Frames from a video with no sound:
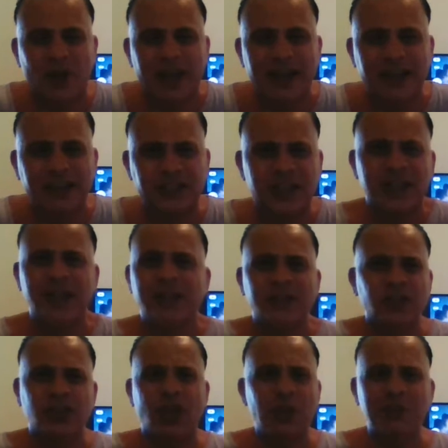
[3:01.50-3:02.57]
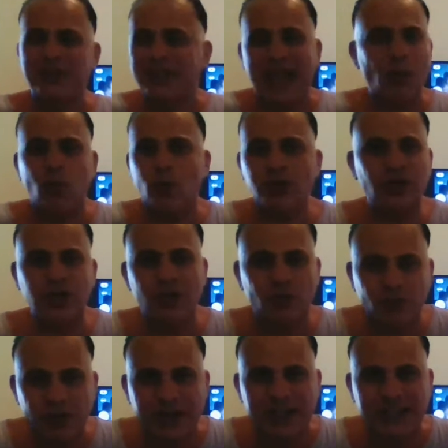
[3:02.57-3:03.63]
Island. So that wasn't the
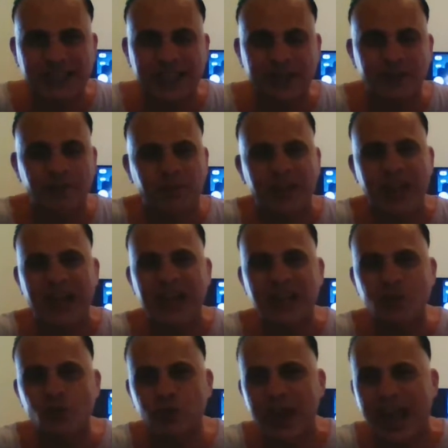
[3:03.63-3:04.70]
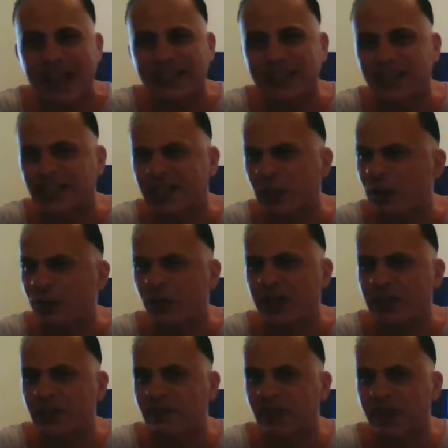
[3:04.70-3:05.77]
reason Ellie reacted so
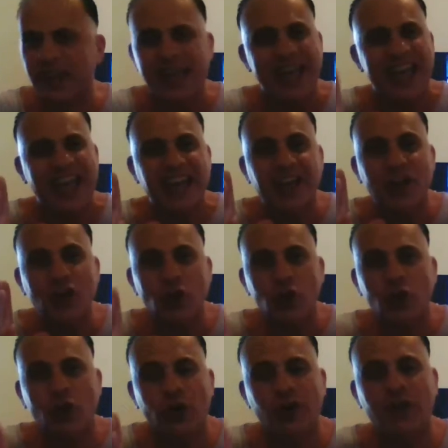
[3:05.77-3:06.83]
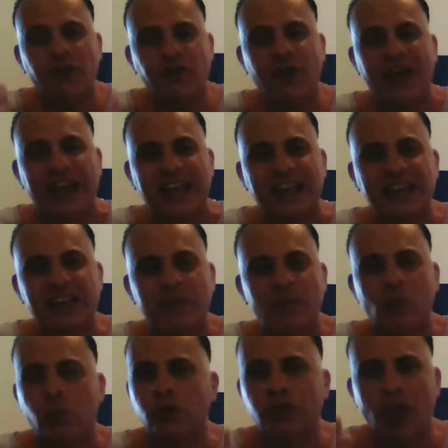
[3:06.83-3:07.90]
aggressively. And the look on her face
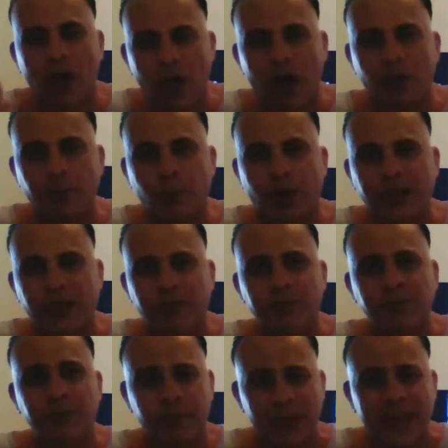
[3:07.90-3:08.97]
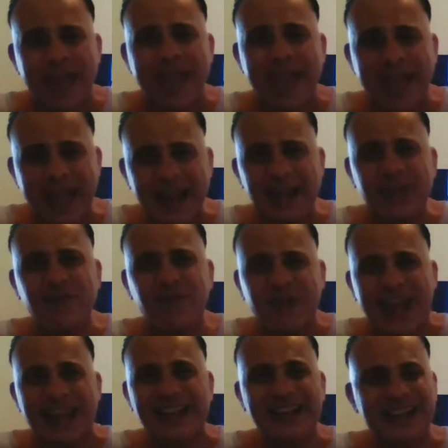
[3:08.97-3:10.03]
was heartbreak. Ellie
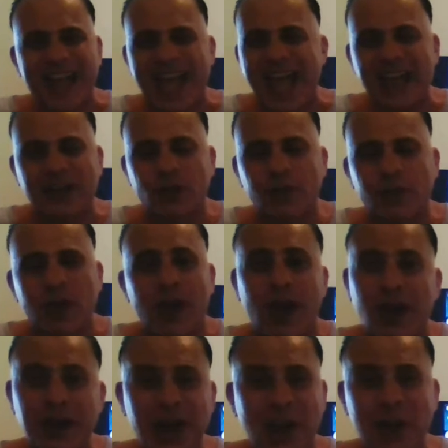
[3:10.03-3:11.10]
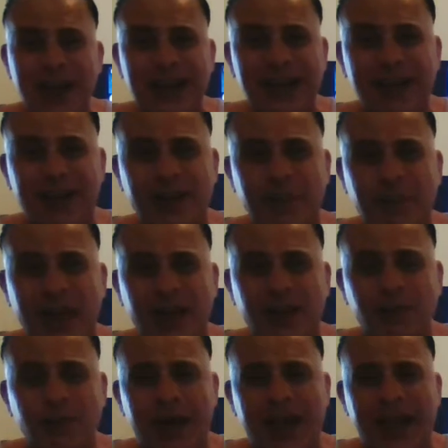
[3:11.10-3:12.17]
fancies Adam. I know Ellie like the back
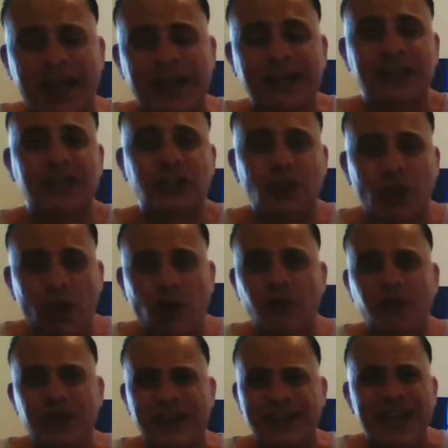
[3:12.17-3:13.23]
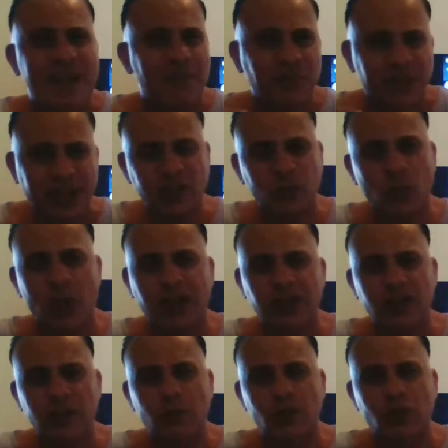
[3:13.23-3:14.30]
of my hand. It's obvious. That's why
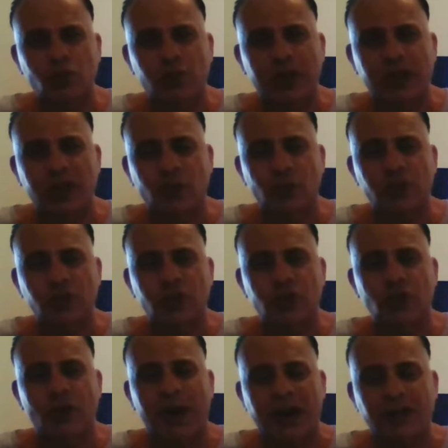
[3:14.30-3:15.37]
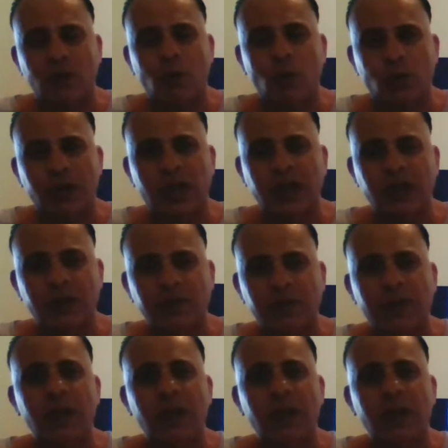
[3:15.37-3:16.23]
she was triggered when she saw Adam walk in